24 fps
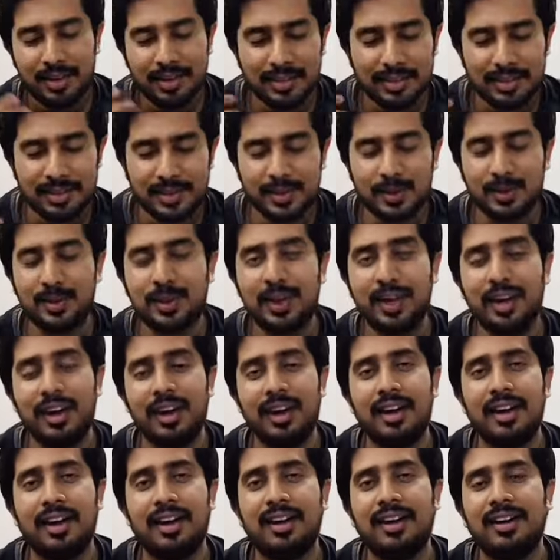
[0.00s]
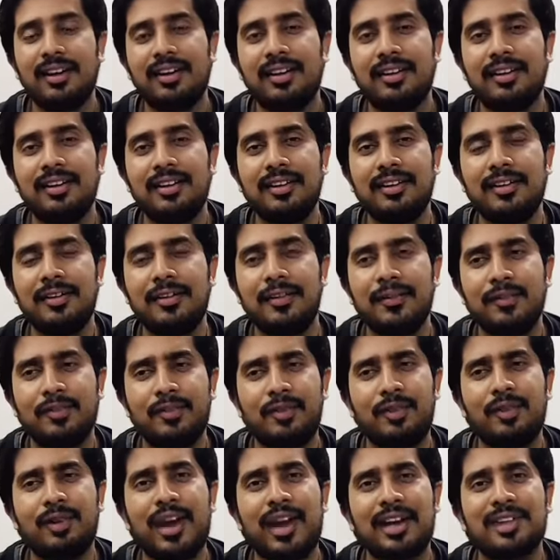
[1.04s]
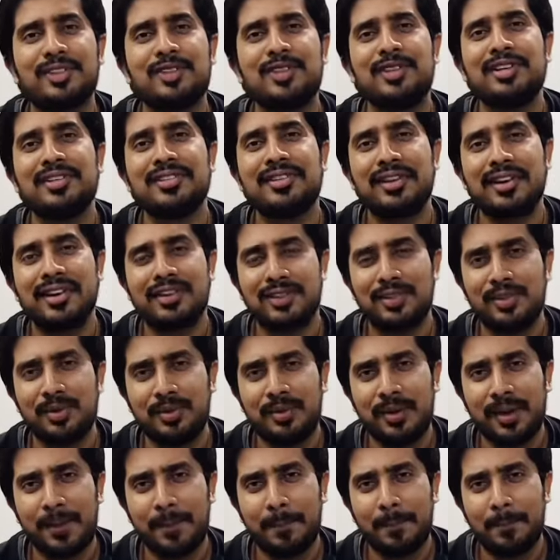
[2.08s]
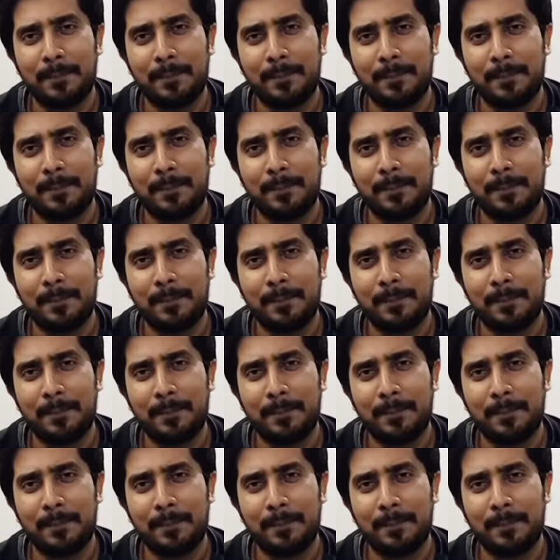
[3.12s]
So, what actually is a resume?